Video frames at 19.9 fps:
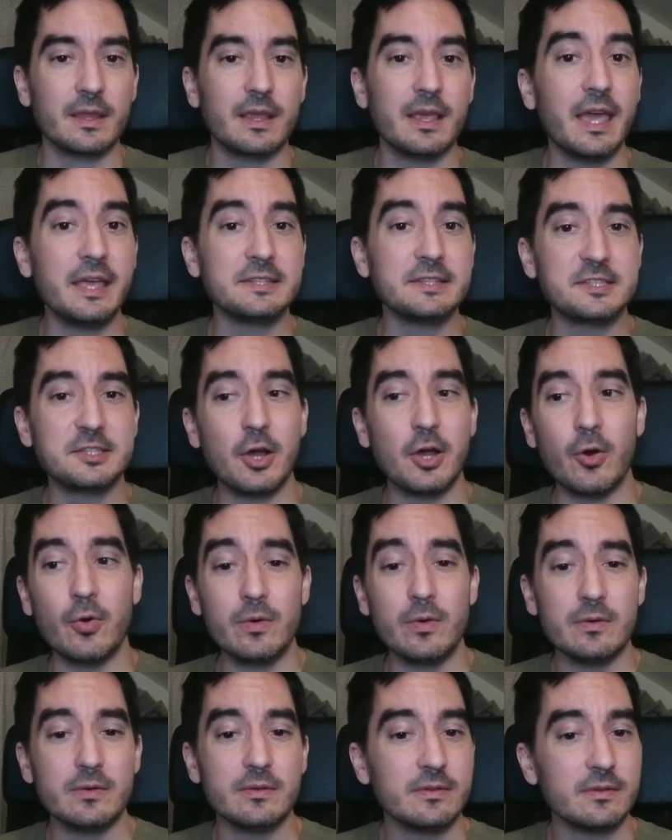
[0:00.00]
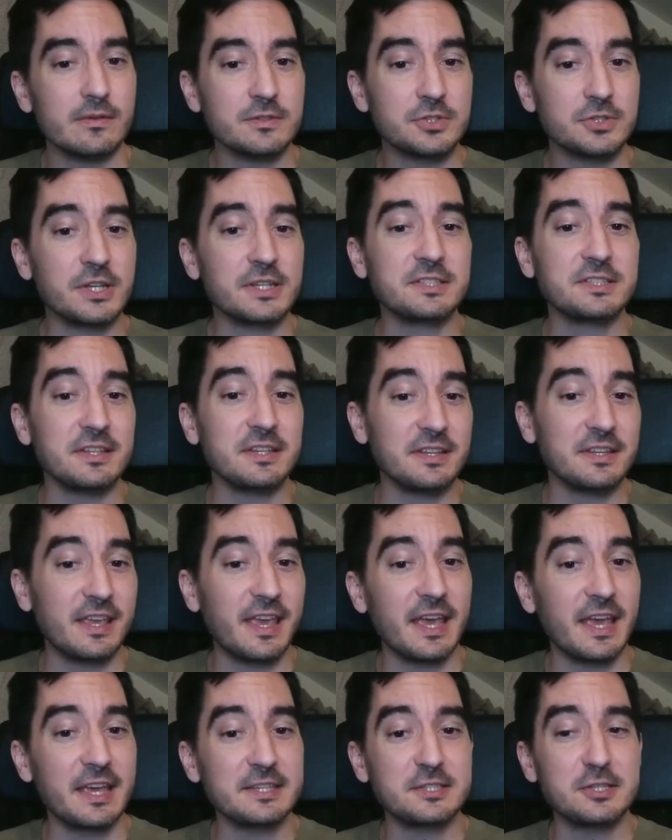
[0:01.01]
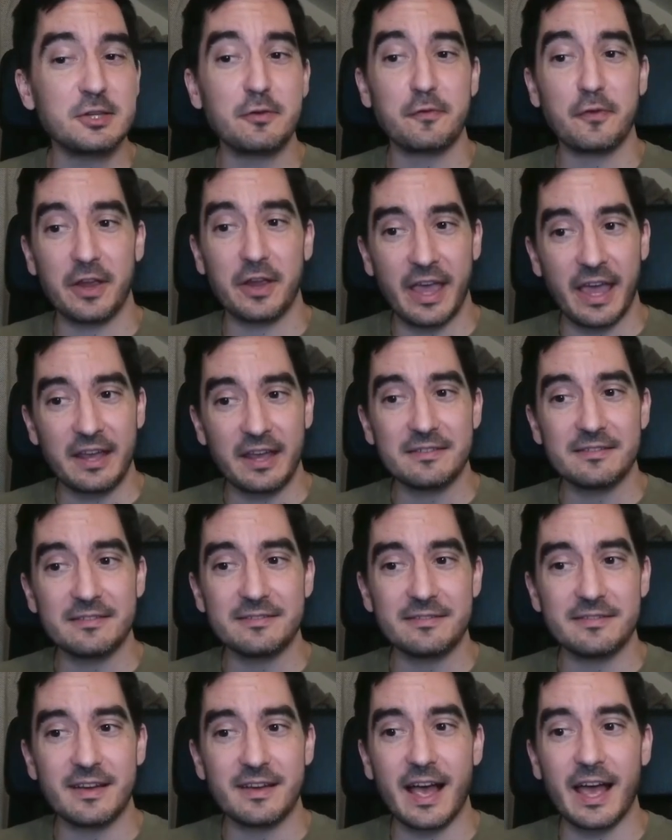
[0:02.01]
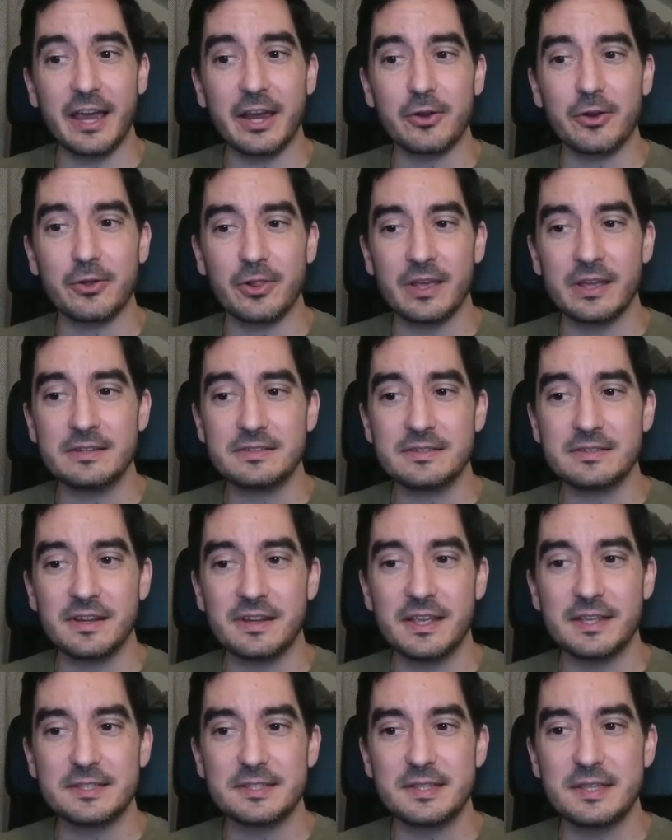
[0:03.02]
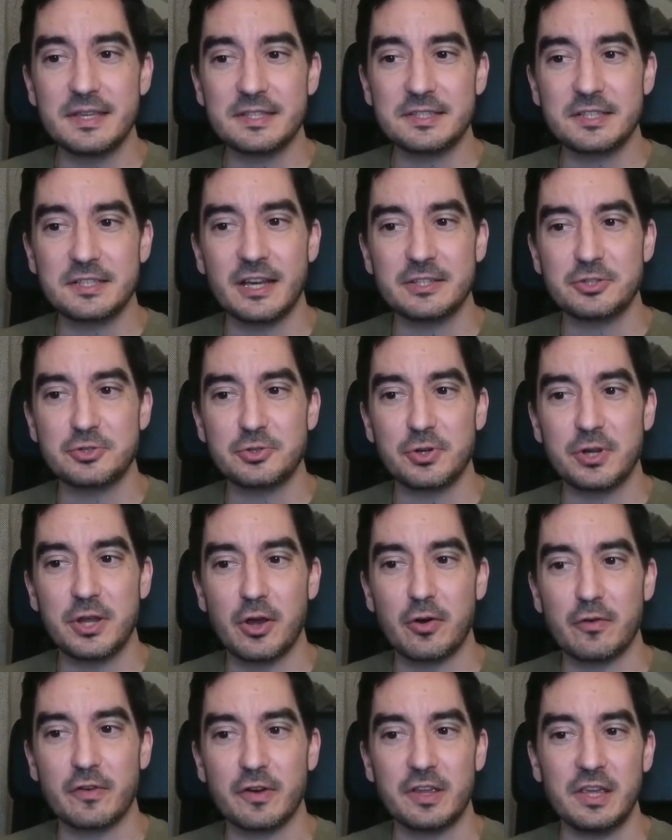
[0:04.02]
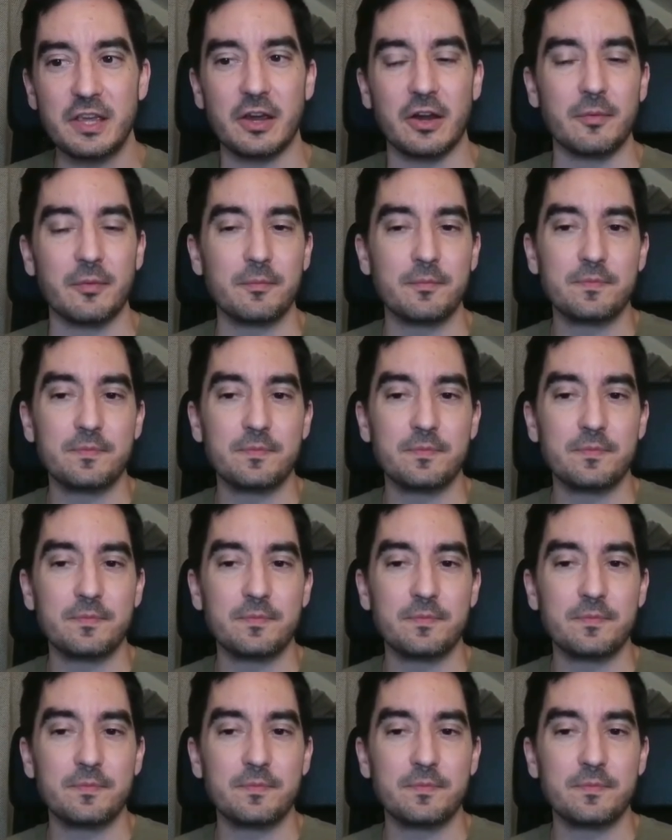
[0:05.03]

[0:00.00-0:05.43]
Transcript: And so, just in case you forget, Ireland is this country over here.